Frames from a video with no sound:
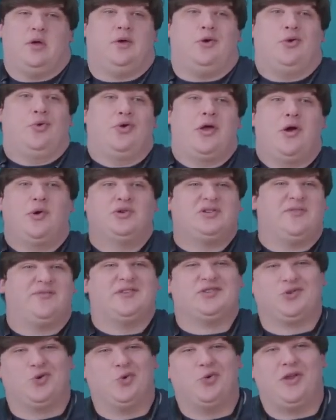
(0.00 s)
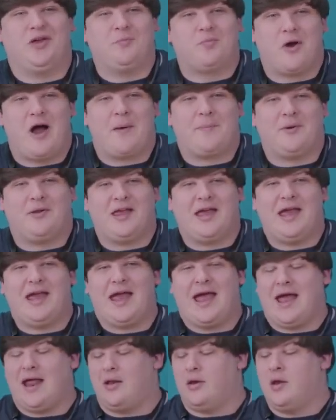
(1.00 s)
who knows if it's cooling properly,
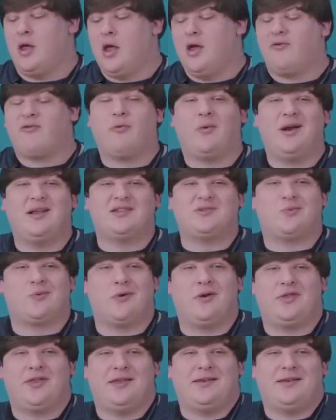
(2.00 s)
and for what it's worth,